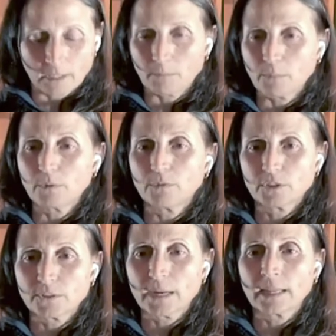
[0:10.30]
improve
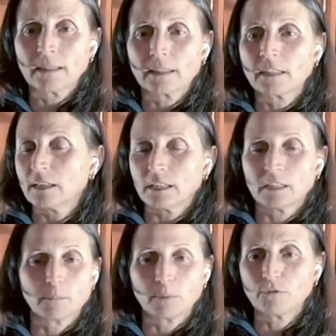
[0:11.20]
strength,
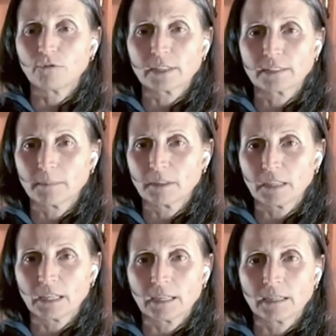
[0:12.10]
improve
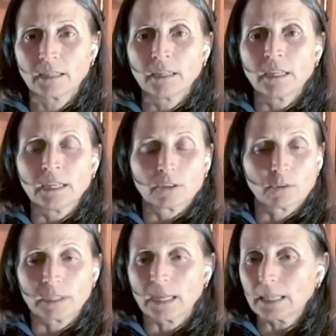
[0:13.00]
flexibility,
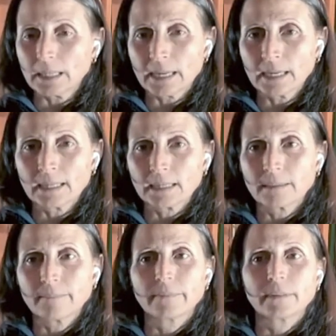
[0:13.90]
create length,
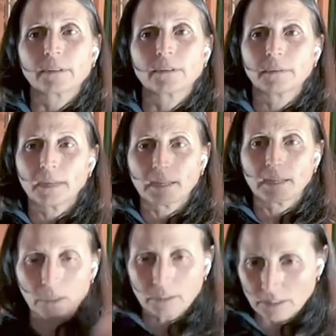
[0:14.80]
create
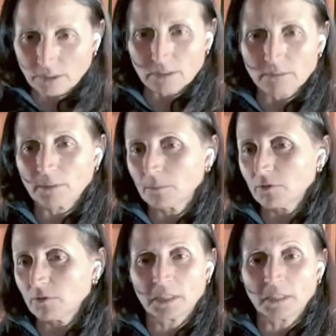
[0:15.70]
cognition around
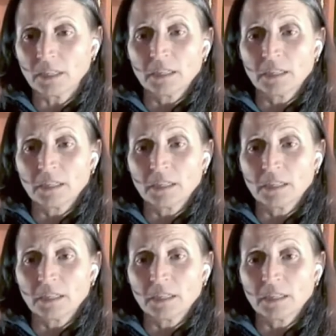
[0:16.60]
movement.